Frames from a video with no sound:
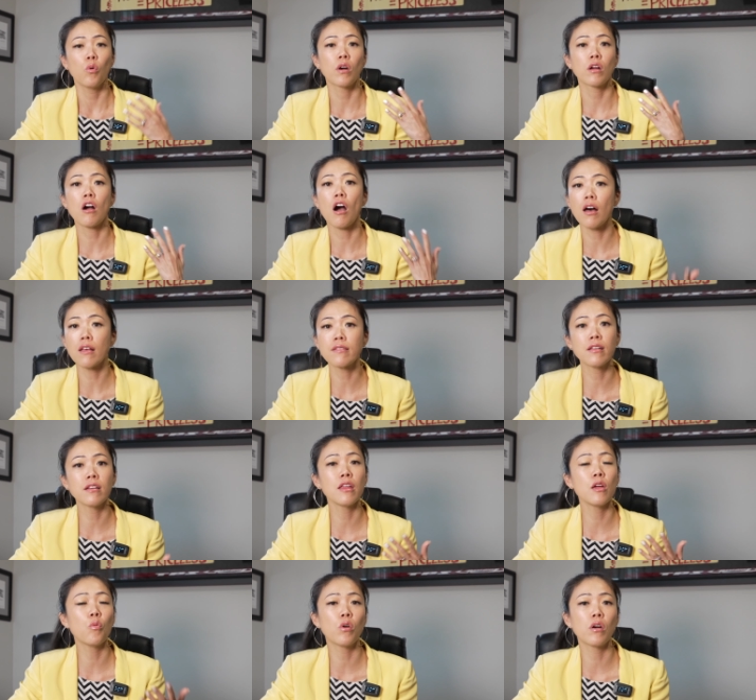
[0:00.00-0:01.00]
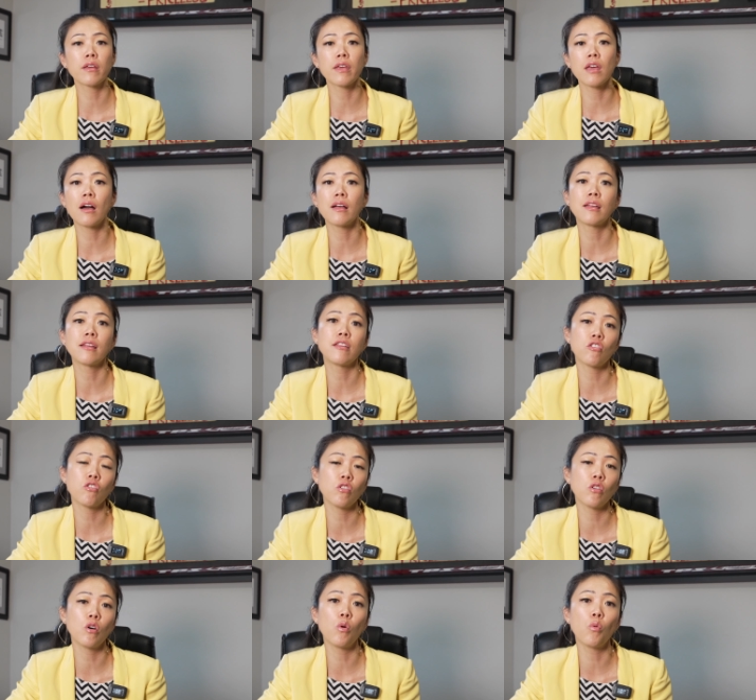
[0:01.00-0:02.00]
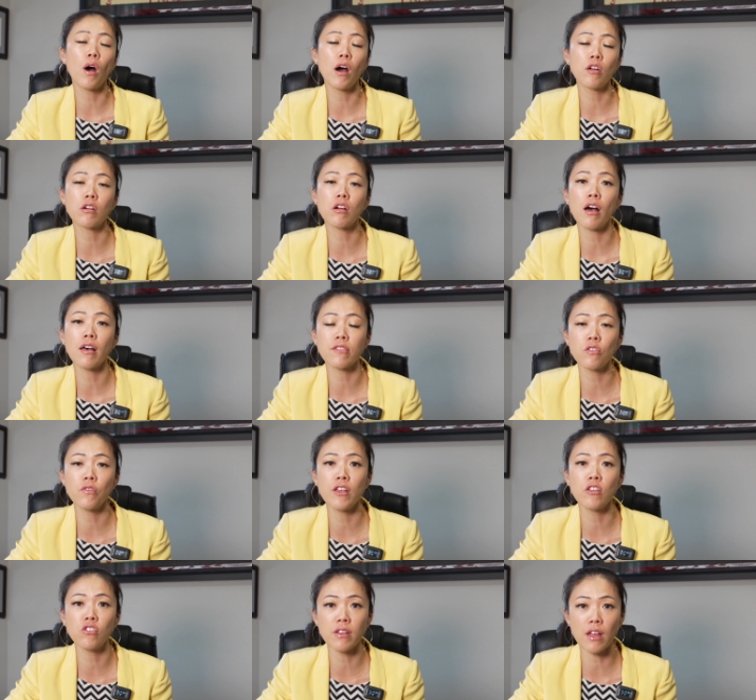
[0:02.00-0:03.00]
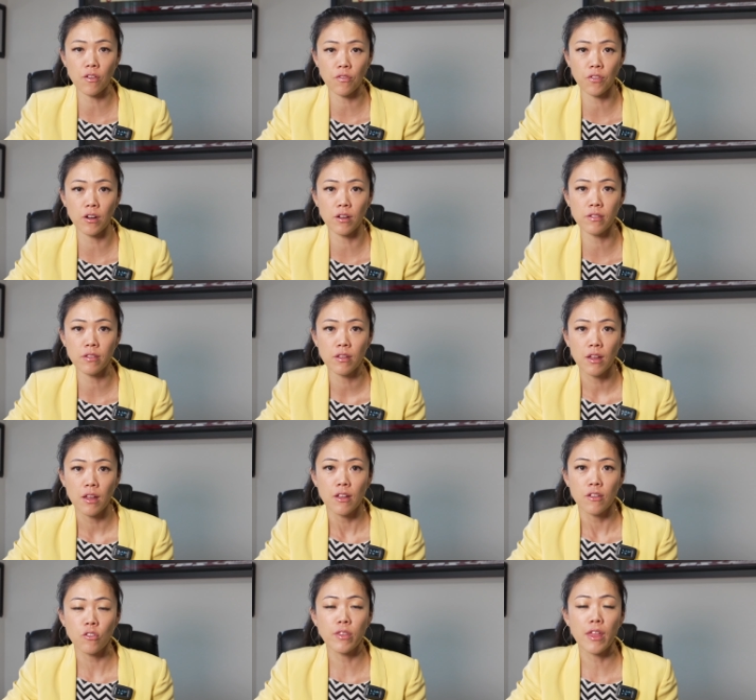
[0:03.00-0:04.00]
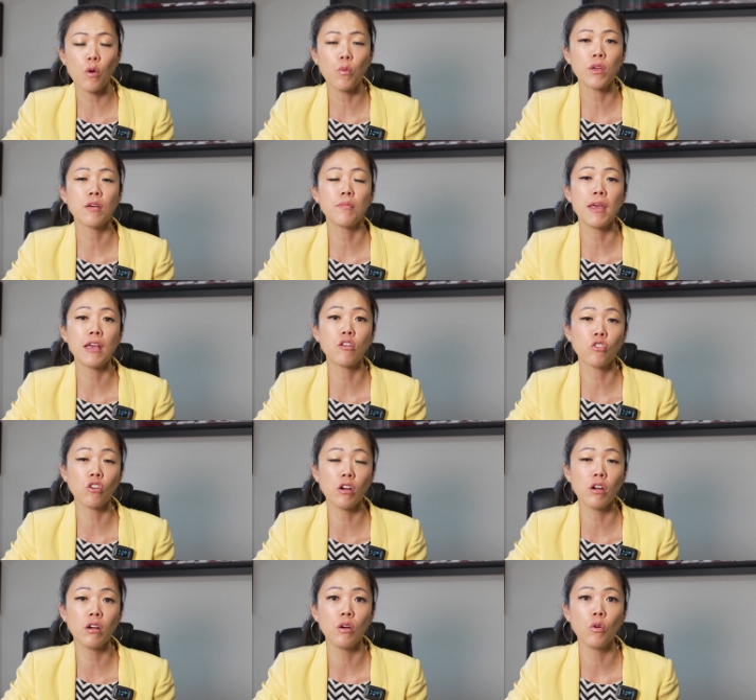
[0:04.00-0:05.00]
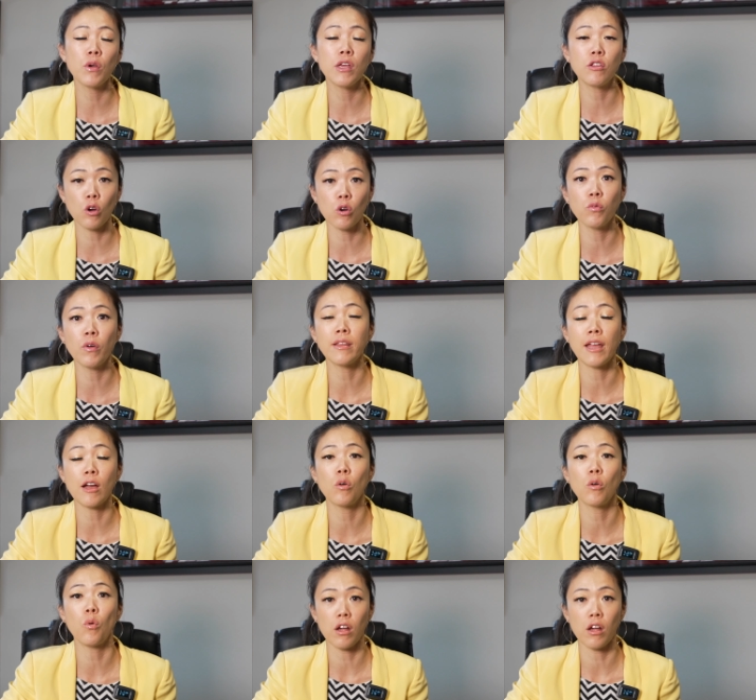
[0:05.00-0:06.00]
we're constantly working on additional water conservation efforts so that we can make sure we don't run out of